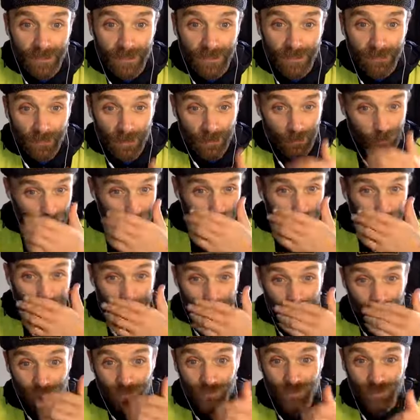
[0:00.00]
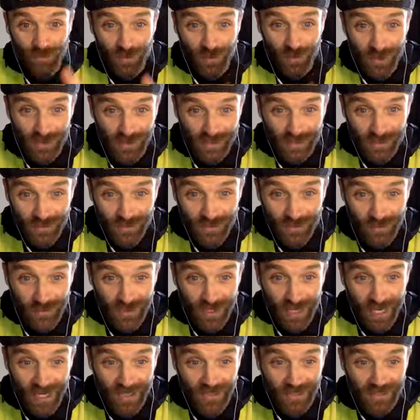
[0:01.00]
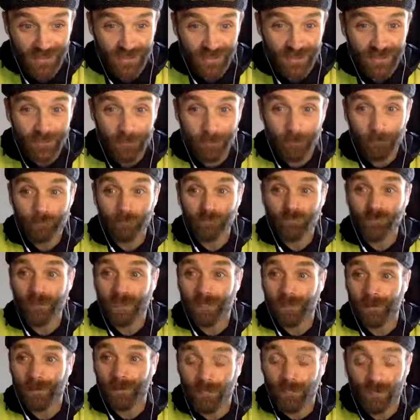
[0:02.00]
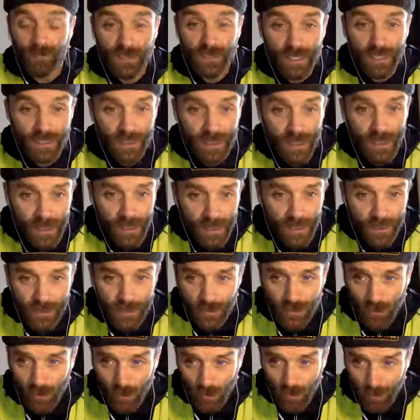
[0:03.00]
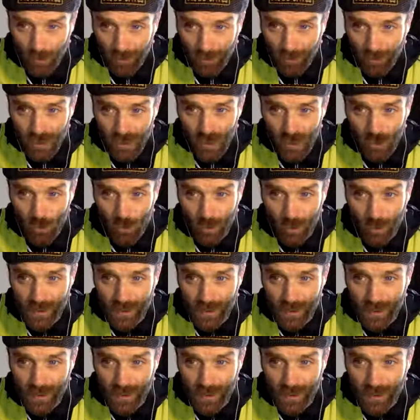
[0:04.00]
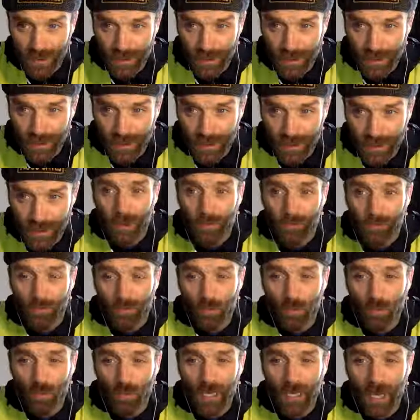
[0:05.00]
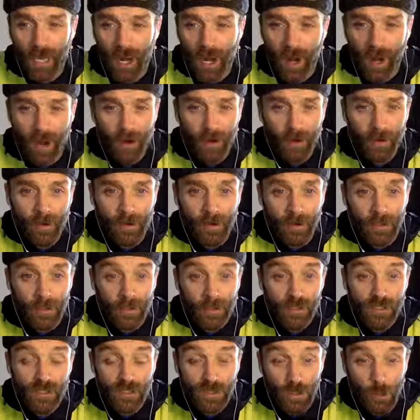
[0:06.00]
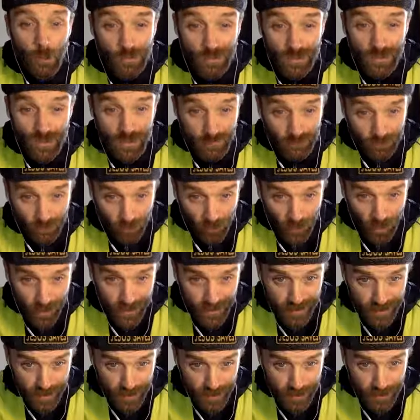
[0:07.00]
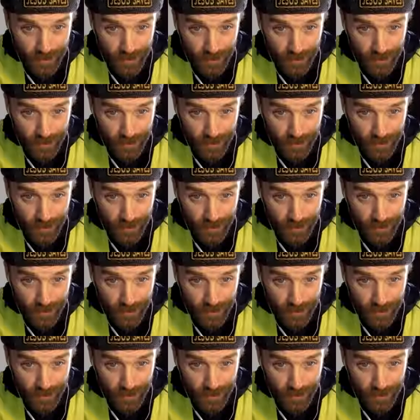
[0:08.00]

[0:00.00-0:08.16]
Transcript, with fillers: when we're going through trials and tribulations. But this is good. We rejoice for we are soldiers of Christ.